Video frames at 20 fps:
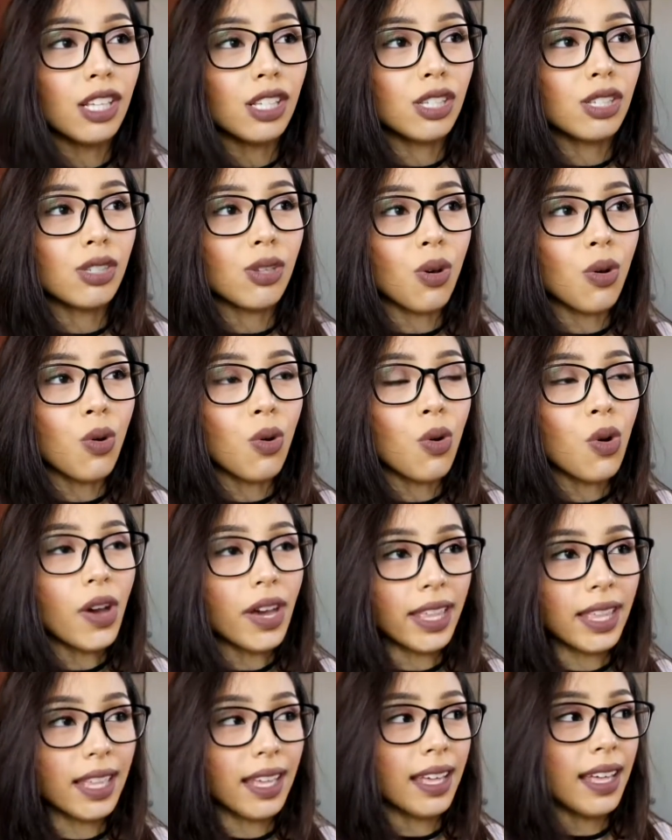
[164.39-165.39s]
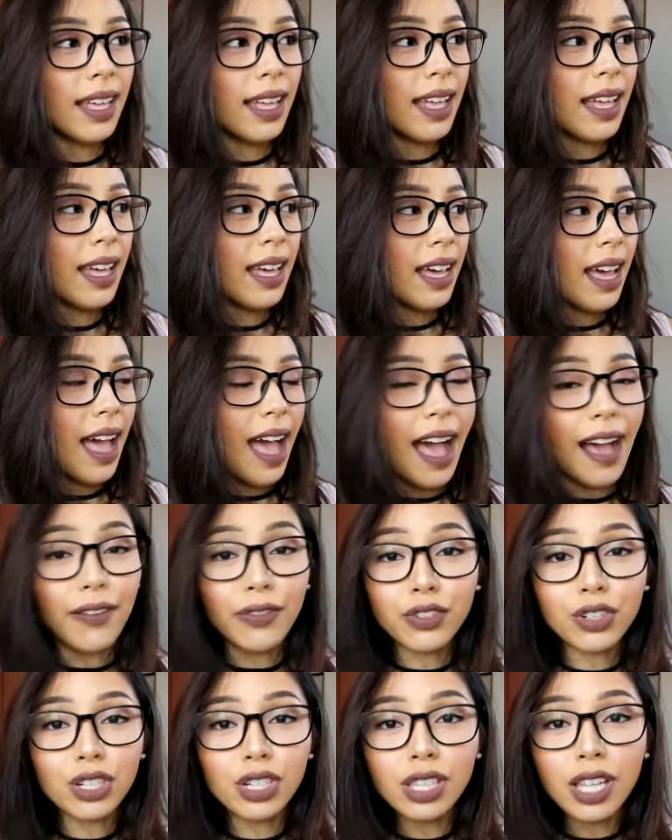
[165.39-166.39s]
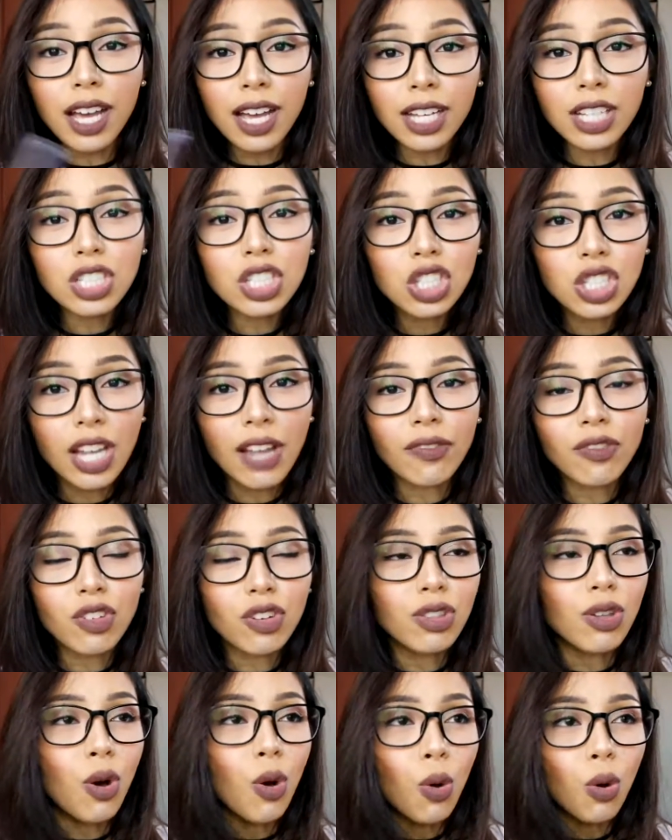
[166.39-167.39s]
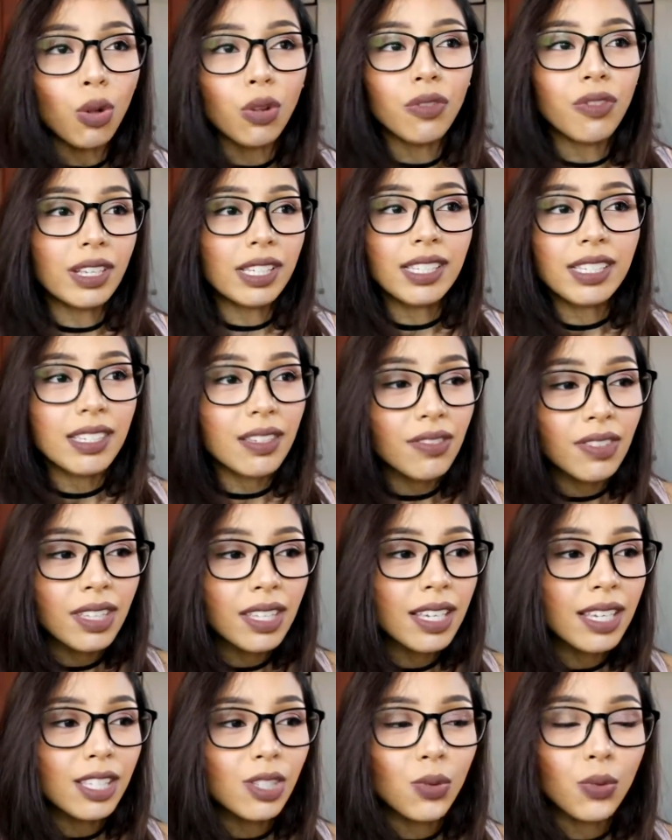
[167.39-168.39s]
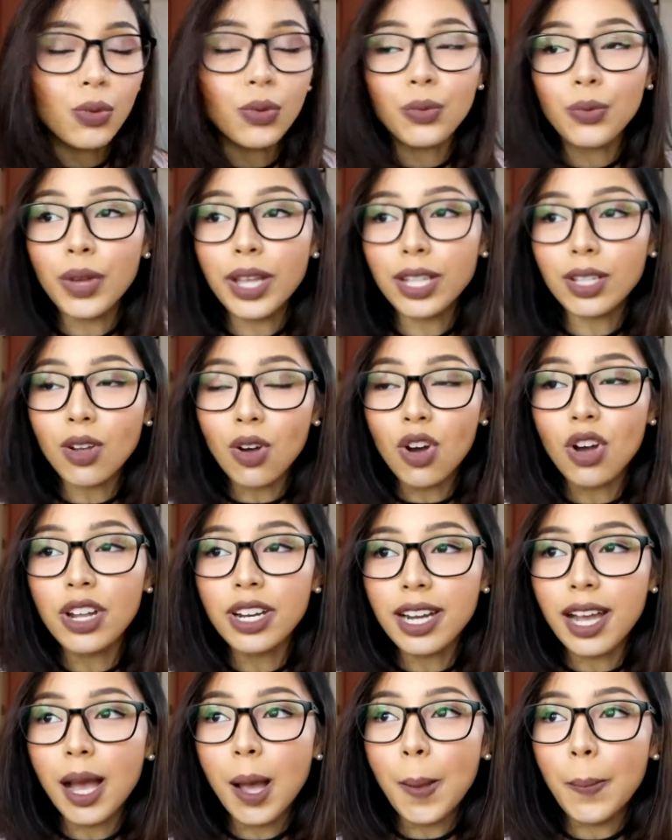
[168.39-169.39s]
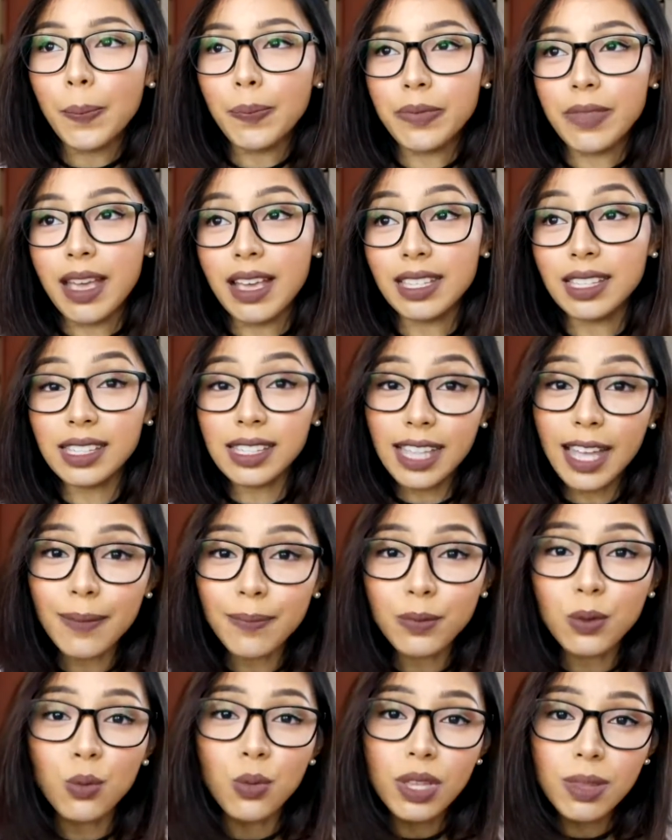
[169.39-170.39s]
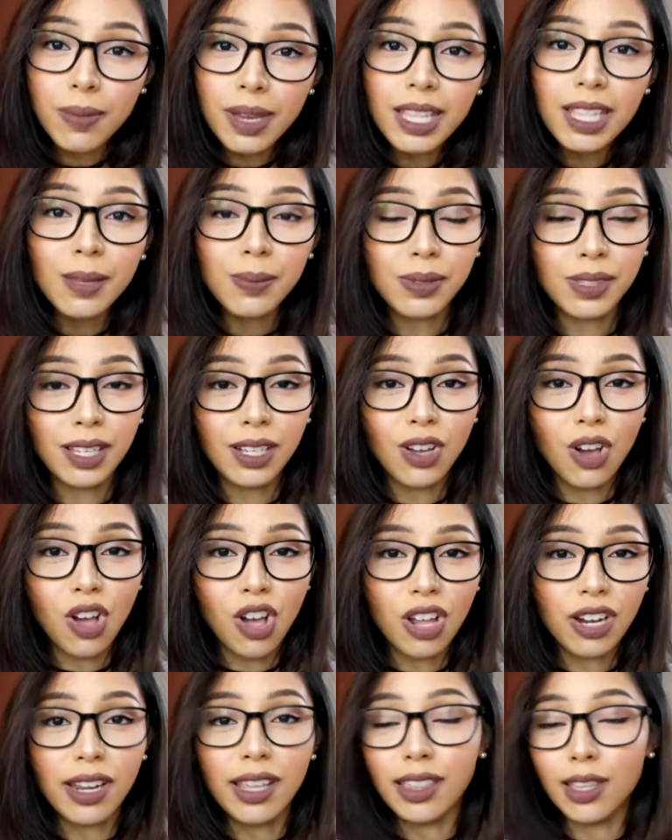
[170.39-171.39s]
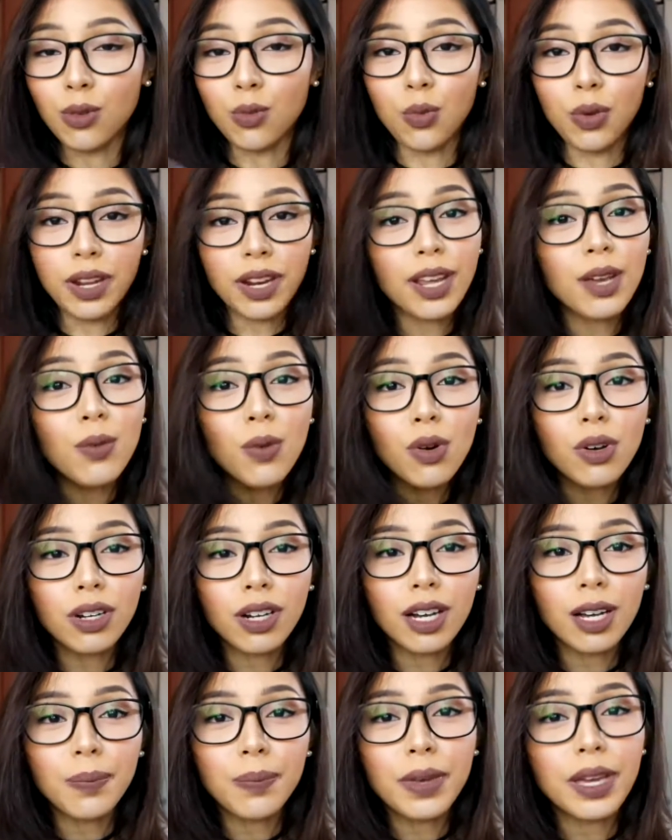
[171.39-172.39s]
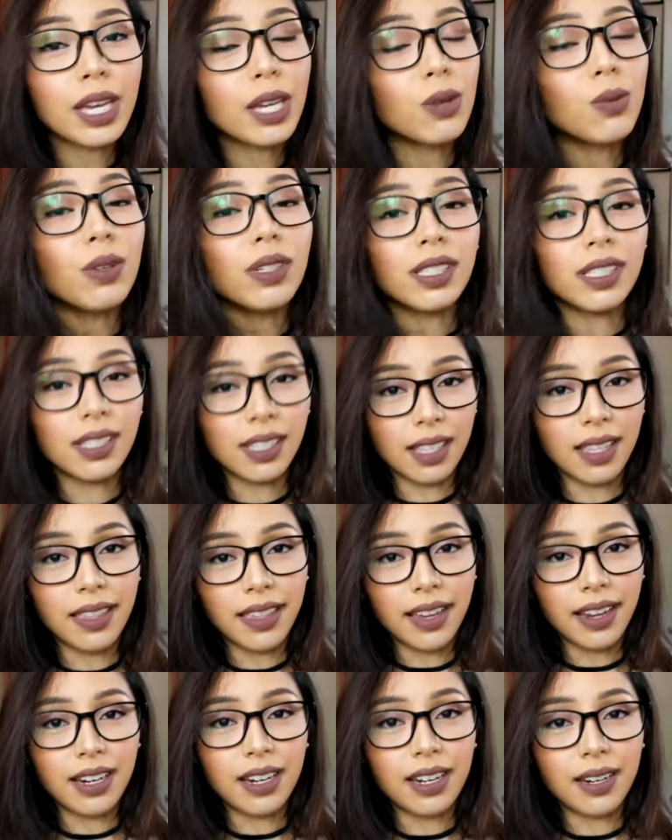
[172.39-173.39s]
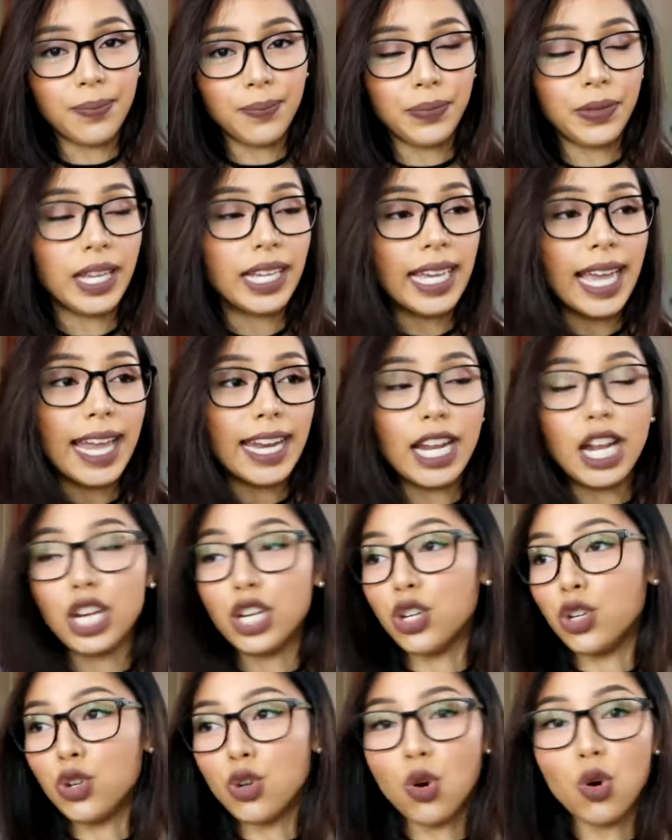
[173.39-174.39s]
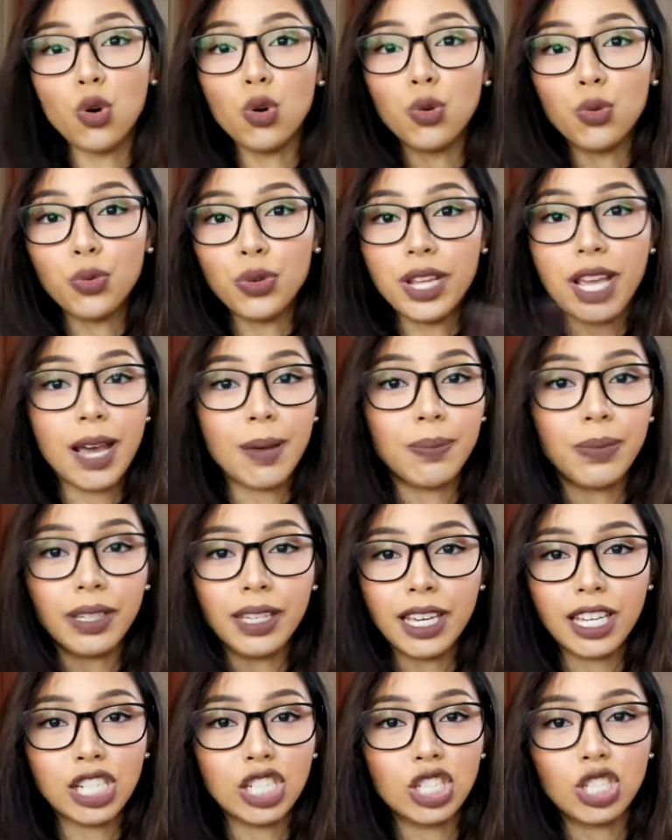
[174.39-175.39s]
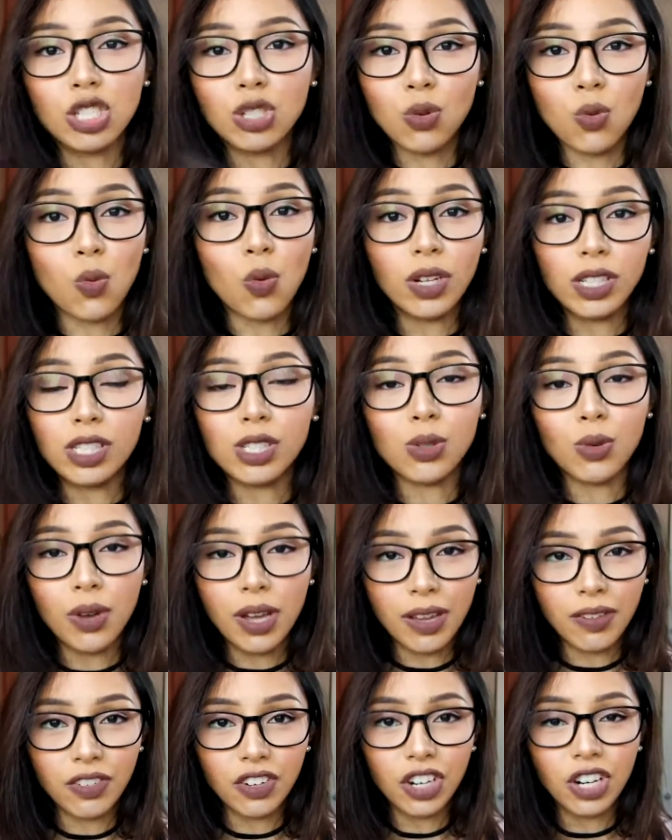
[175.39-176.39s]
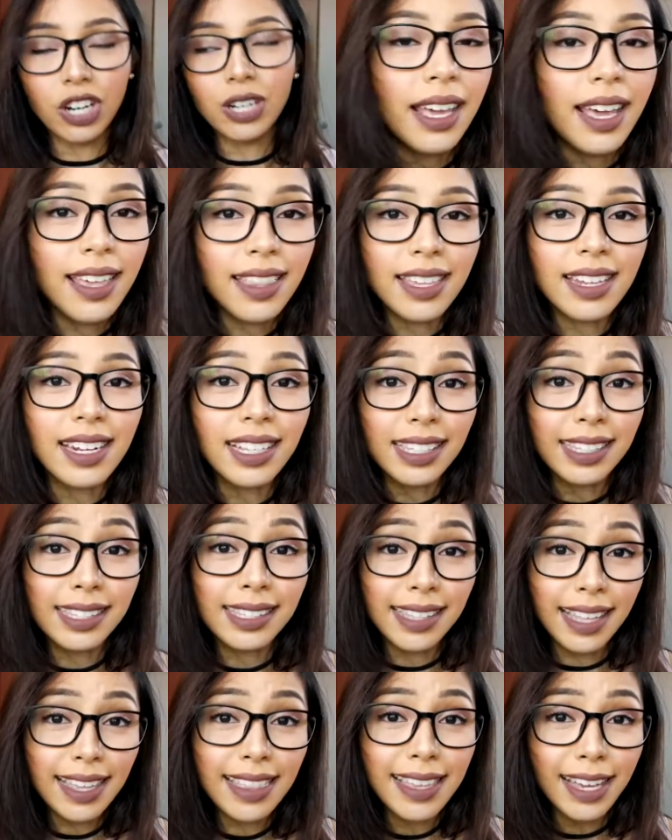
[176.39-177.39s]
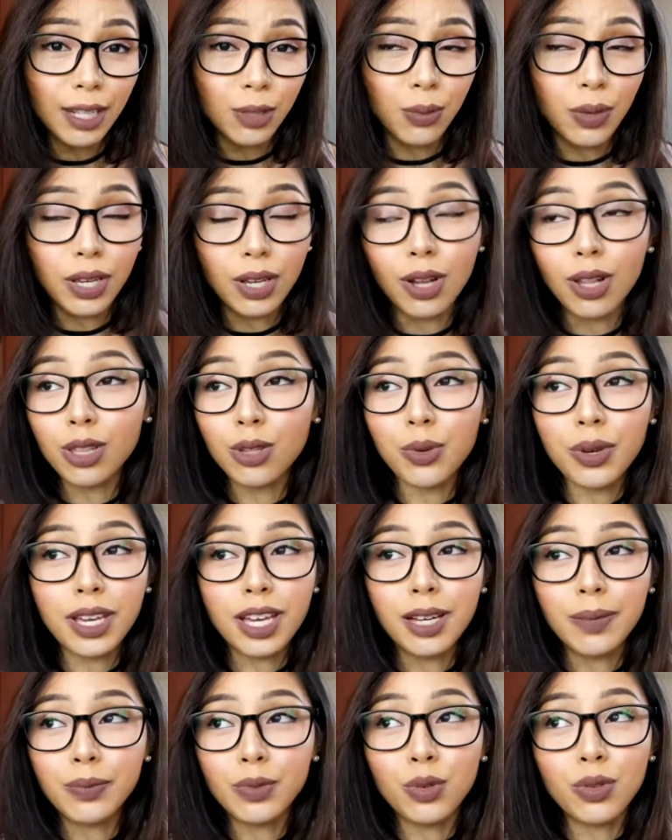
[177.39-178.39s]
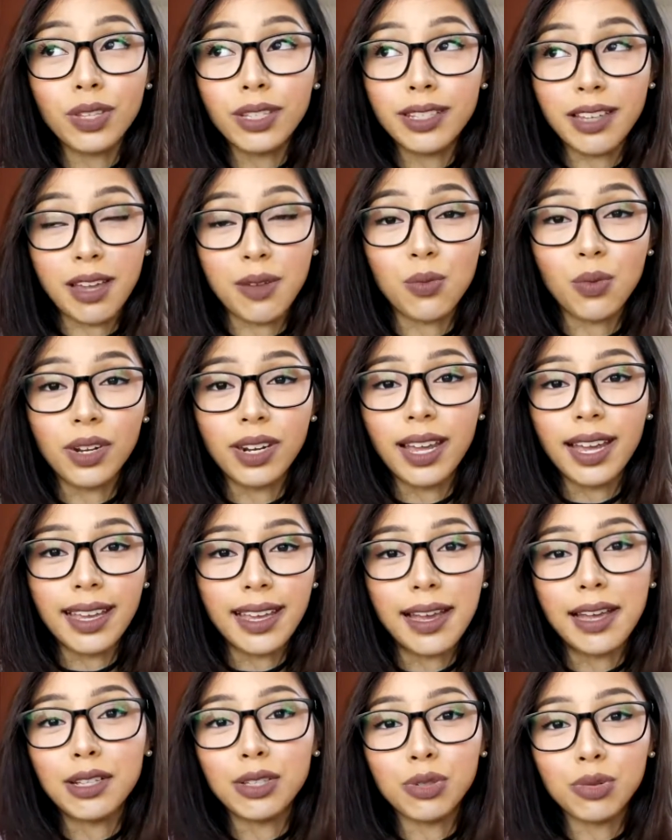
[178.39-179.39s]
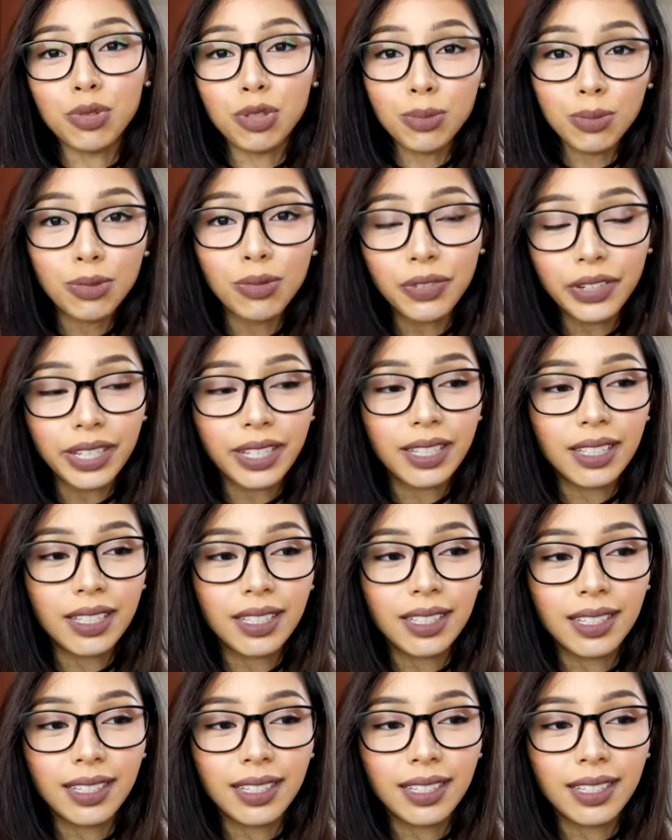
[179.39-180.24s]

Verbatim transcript: So after lunch, after the whole festivities went on, um, I slept with my lipstick on, and then when I woke up, it was still there. Again, no reapplication whatsoever. And then it stayed that way all the way up to the time when I had to remove it